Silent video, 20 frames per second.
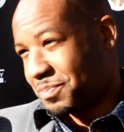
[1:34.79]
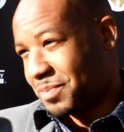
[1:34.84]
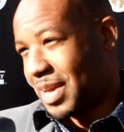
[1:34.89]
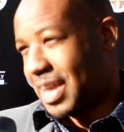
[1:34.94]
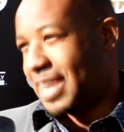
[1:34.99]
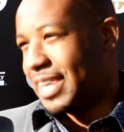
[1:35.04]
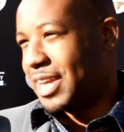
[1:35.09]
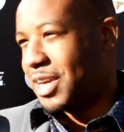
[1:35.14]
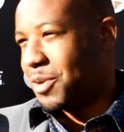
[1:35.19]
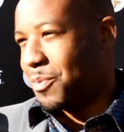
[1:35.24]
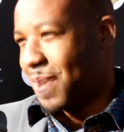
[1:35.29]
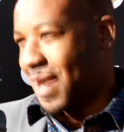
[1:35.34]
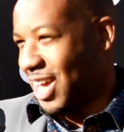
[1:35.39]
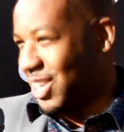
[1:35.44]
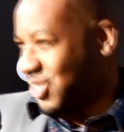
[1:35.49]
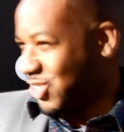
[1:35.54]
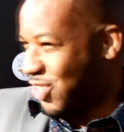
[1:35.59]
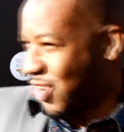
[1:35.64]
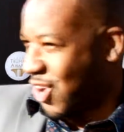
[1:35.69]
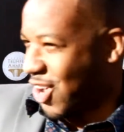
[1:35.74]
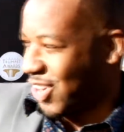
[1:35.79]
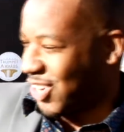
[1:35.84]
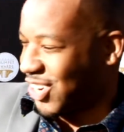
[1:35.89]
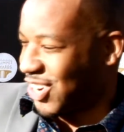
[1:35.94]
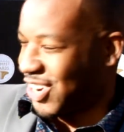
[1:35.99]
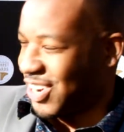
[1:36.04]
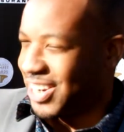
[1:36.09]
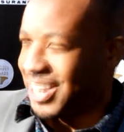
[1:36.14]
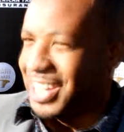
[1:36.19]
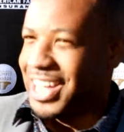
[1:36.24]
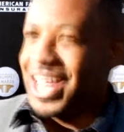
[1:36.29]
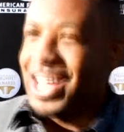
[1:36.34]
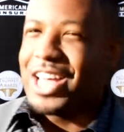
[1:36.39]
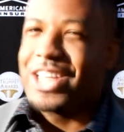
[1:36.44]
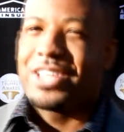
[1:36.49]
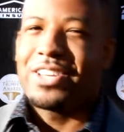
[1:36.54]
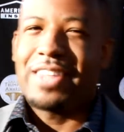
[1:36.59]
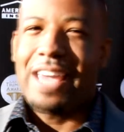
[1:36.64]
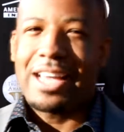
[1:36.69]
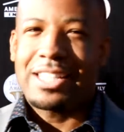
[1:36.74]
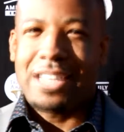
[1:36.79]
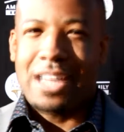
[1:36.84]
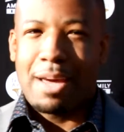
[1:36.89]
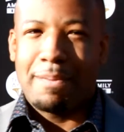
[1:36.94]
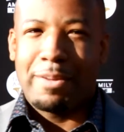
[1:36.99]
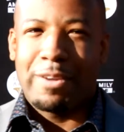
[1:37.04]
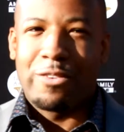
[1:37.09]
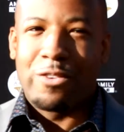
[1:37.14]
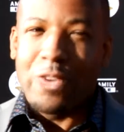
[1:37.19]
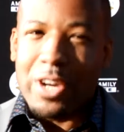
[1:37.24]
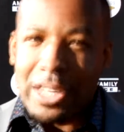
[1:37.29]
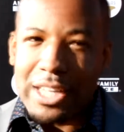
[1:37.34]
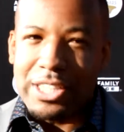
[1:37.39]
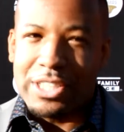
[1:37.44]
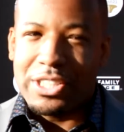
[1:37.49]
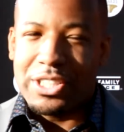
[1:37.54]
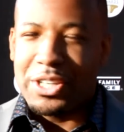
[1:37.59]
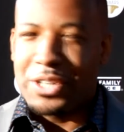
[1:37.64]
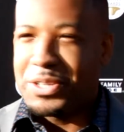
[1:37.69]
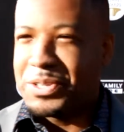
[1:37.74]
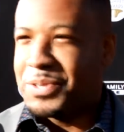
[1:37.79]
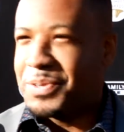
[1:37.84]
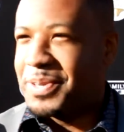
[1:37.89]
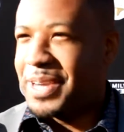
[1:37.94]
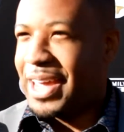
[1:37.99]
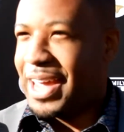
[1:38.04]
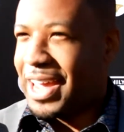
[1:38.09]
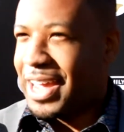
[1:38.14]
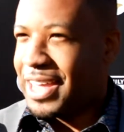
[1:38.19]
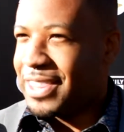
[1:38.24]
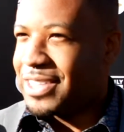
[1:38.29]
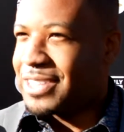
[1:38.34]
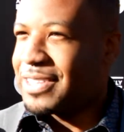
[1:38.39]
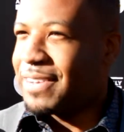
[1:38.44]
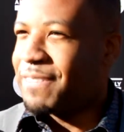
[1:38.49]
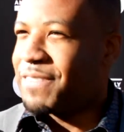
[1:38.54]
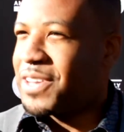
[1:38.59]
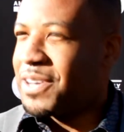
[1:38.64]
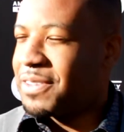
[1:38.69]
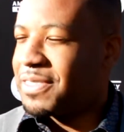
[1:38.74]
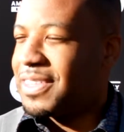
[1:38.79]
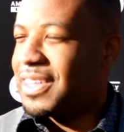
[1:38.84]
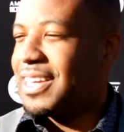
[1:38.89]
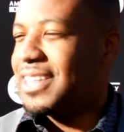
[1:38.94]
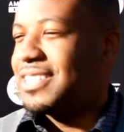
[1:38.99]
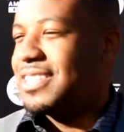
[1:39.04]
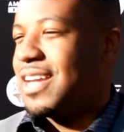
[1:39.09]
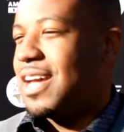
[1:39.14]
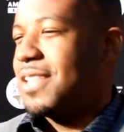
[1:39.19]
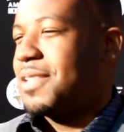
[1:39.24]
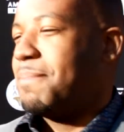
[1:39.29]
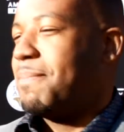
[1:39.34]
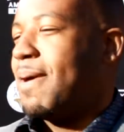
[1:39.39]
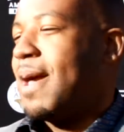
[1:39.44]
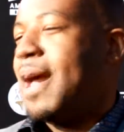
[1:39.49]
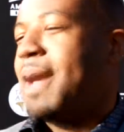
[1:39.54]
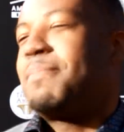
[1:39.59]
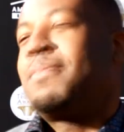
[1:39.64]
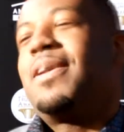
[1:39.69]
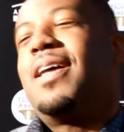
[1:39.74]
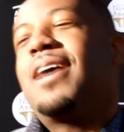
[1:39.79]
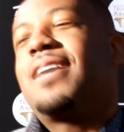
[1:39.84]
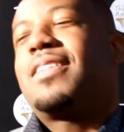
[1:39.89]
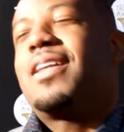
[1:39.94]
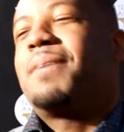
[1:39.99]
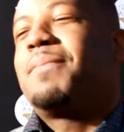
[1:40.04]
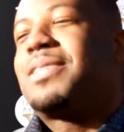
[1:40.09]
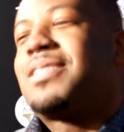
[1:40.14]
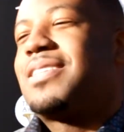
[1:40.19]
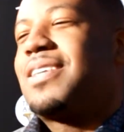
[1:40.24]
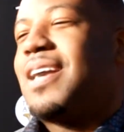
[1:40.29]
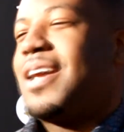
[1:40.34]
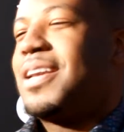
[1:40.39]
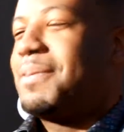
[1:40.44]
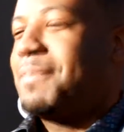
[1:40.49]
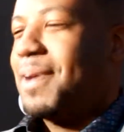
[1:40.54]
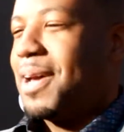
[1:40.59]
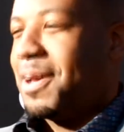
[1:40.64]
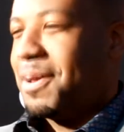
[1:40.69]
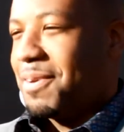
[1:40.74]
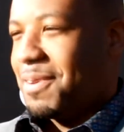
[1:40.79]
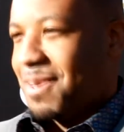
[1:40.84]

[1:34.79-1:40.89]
Lil Wayne's daughter. daughter. So that's coming really soon, and there's a few things down the pipeline that I'm excited about.